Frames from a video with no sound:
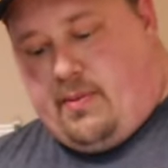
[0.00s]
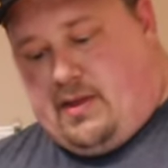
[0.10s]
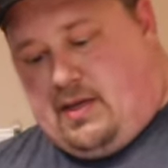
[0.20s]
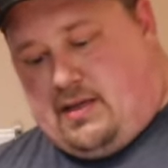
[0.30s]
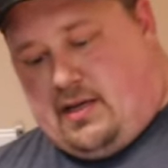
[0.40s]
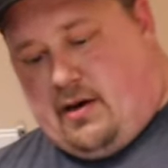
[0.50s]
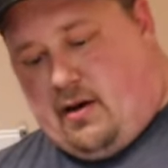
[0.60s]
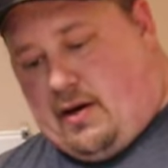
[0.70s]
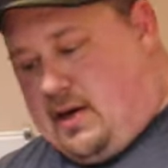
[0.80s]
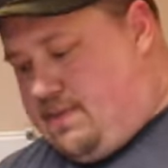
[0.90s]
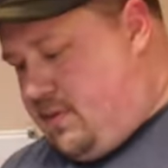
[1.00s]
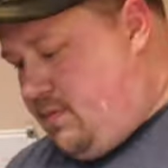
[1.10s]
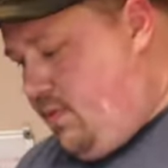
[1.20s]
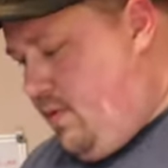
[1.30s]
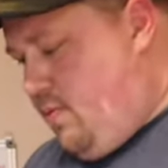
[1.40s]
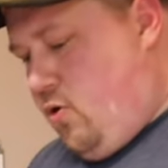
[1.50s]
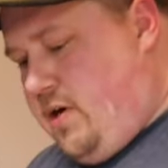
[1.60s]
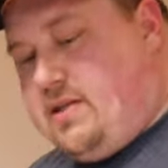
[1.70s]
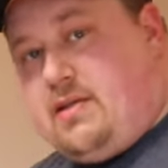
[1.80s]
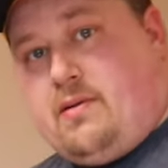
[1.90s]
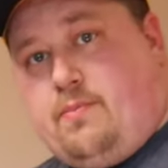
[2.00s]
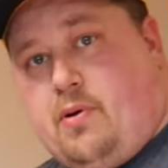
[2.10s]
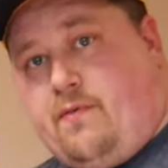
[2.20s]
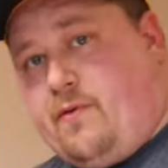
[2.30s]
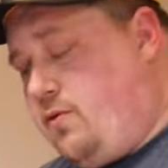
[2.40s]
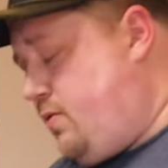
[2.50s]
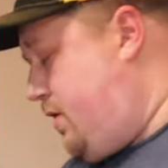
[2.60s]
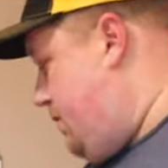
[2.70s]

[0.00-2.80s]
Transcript: them in these here, kept them moist, put food with